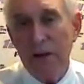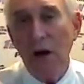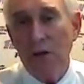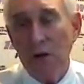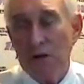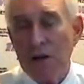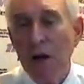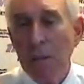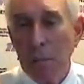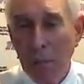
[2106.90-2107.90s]
and others
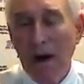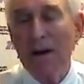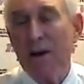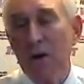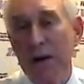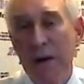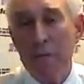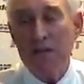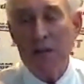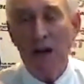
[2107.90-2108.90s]
monitor
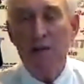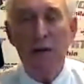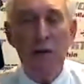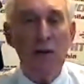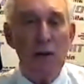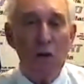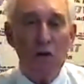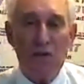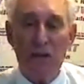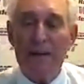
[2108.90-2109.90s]
Amazon very
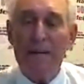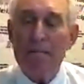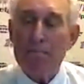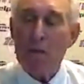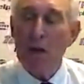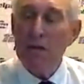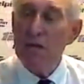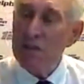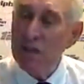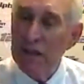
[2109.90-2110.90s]
closely
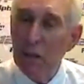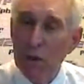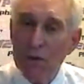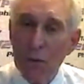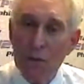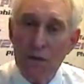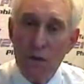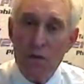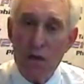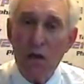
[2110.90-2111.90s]
to see what the
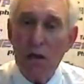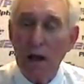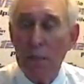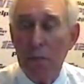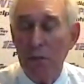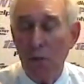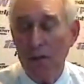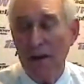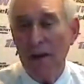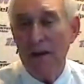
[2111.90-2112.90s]
reviews look like
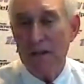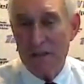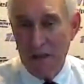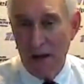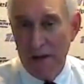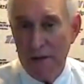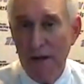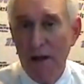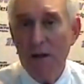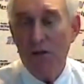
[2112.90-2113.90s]
before they decide